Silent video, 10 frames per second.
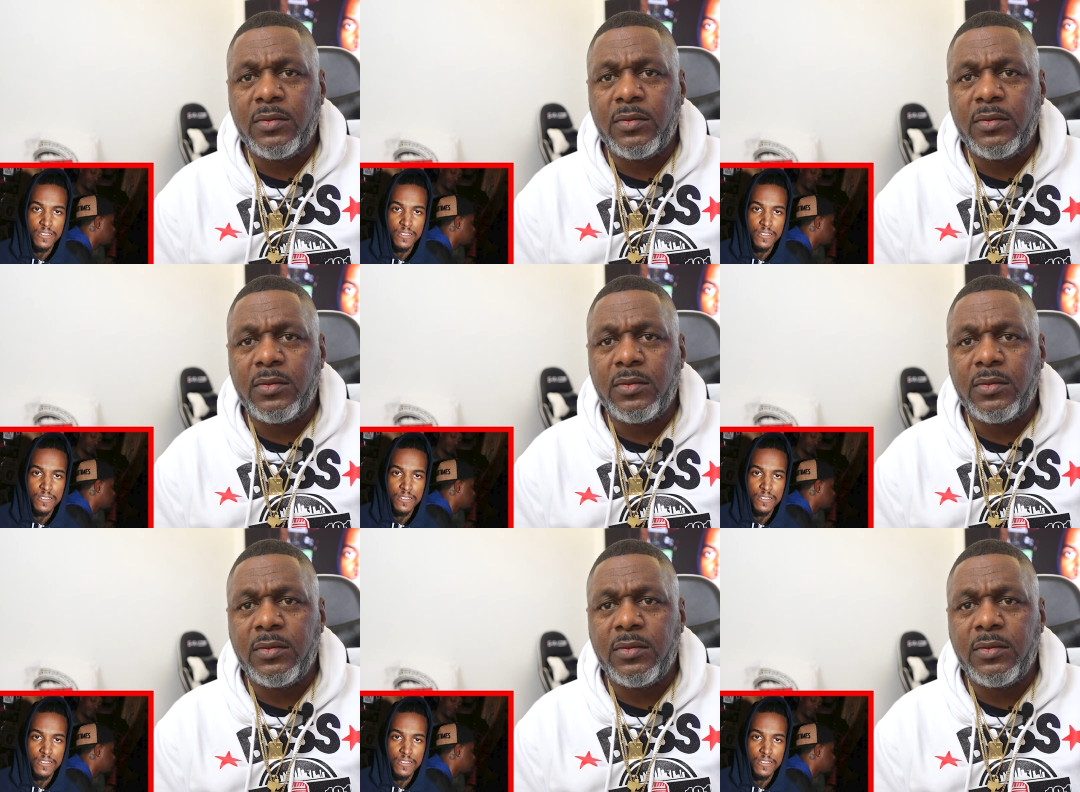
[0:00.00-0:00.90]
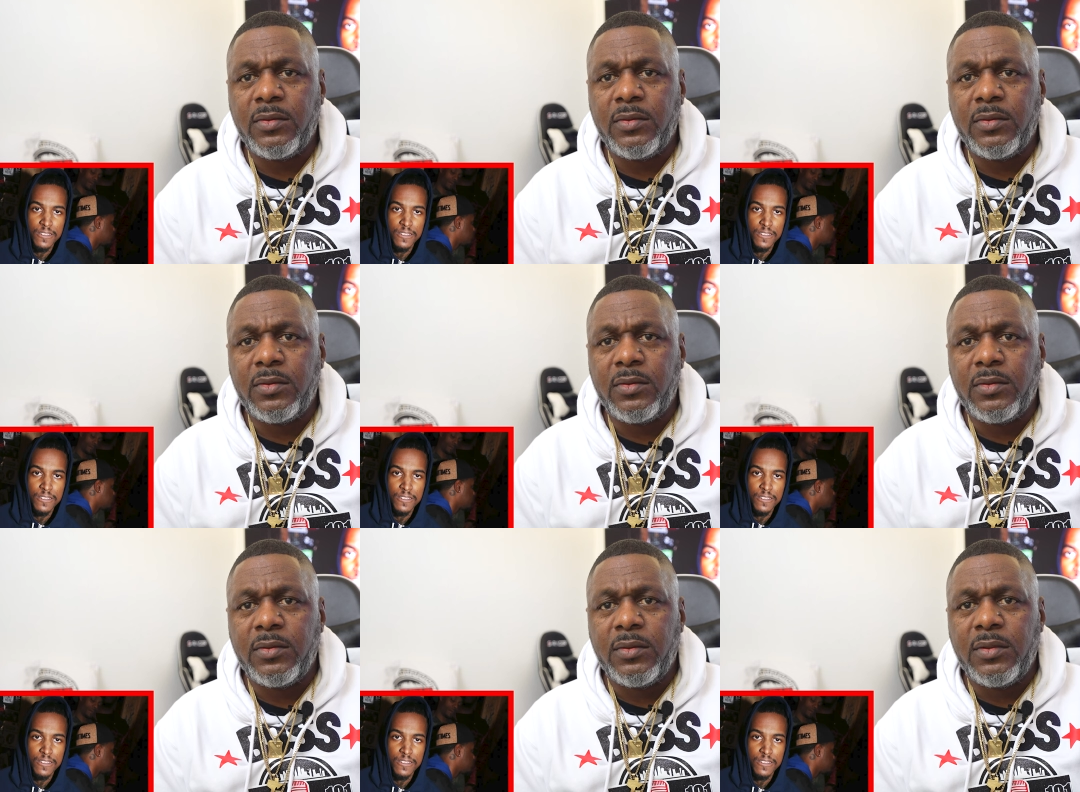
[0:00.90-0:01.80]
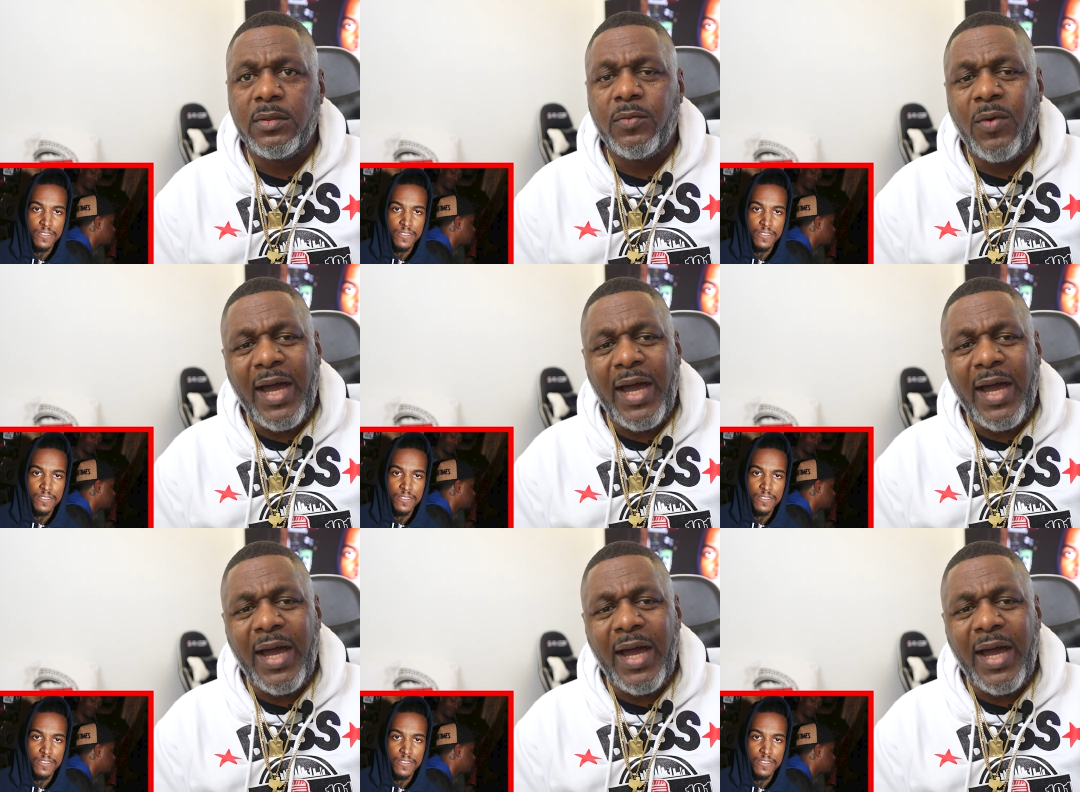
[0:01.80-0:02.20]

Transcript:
Speaker 1: regardless if it's her baby father or not.